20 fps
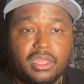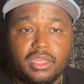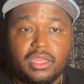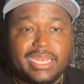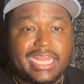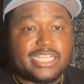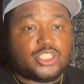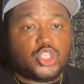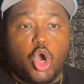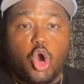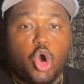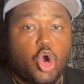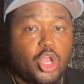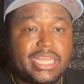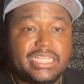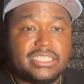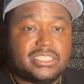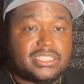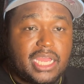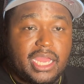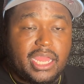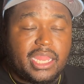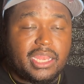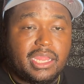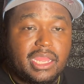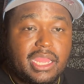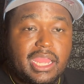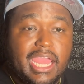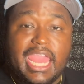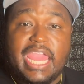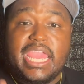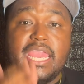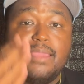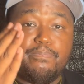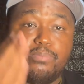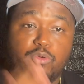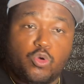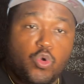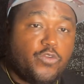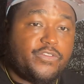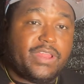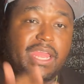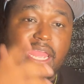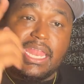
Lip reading: That's all he's done, and he proved it.